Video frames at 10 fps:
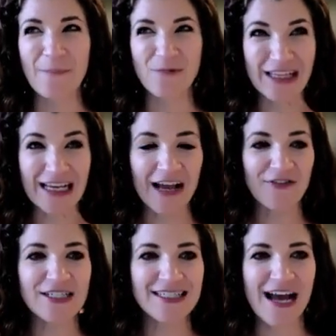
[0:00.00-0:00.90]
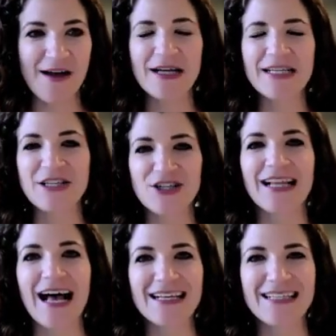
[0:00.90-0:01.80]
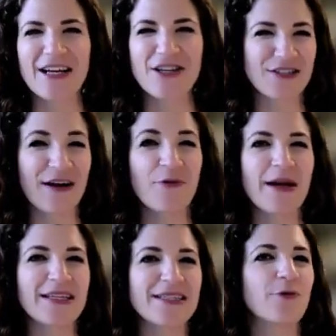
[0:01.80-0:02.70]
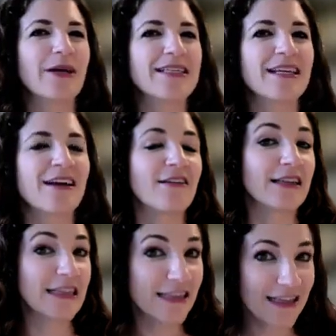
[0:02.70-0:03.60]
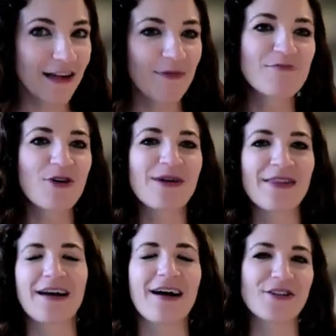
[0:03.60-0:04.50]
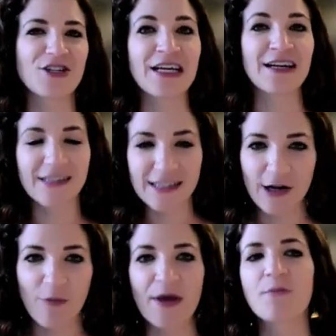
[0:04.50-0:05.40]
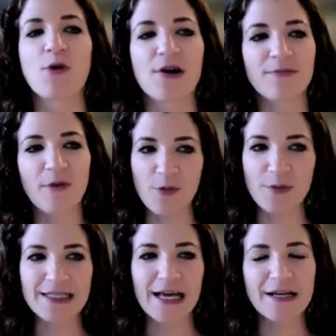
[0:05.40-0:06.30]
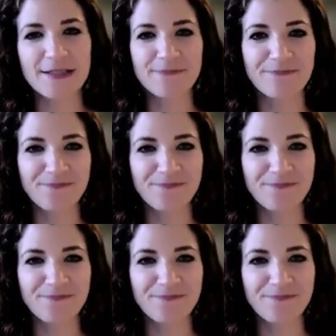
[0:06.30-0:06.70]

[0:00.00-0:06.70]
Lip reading: Really, every time I teach a class, I just find a way to squeeze in a little bit more methodology and a little bit more open science.